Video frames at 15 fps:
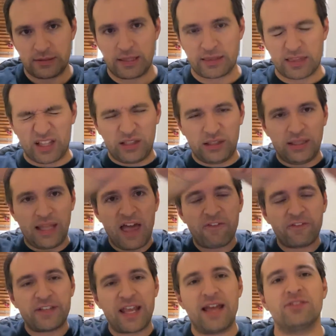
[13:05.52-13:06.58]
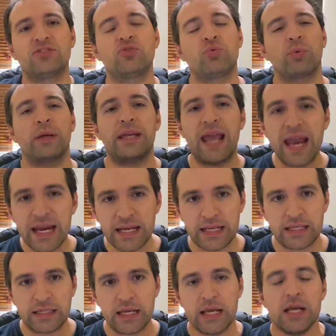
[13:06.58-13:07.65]
that the left has
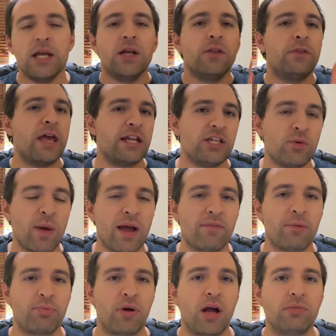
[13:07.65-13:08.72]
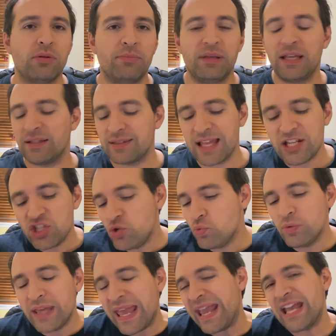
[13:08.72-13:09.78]
created, then you have a problem, because then you
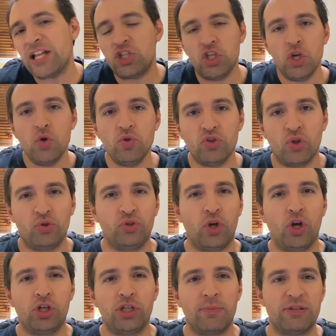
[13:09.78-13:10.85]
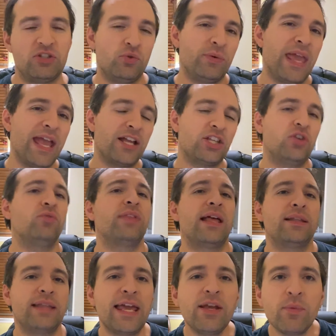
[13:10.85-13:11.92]
can't use those arguments. You can't use
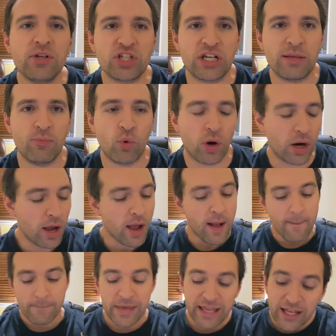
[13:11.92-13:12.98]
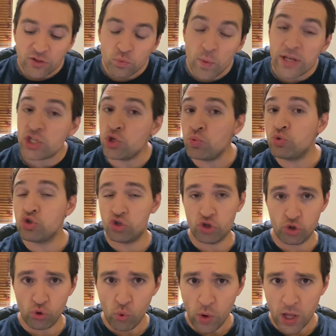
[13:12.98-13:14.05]
that language anymore, because when you
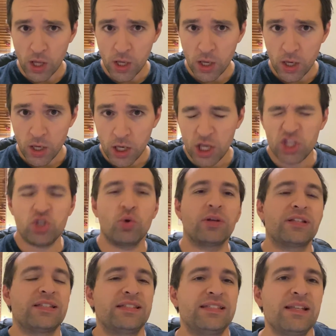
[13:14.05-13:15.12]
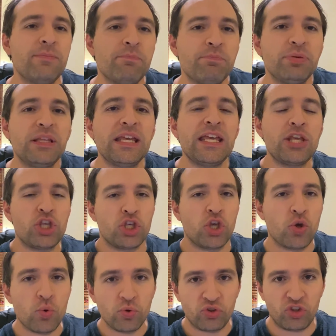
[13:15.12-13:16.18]
do, you're simply
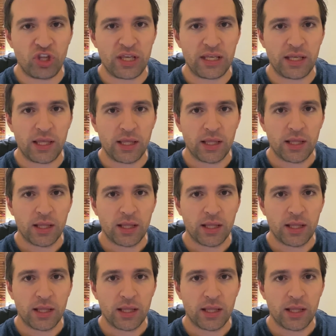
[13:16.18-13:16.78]
using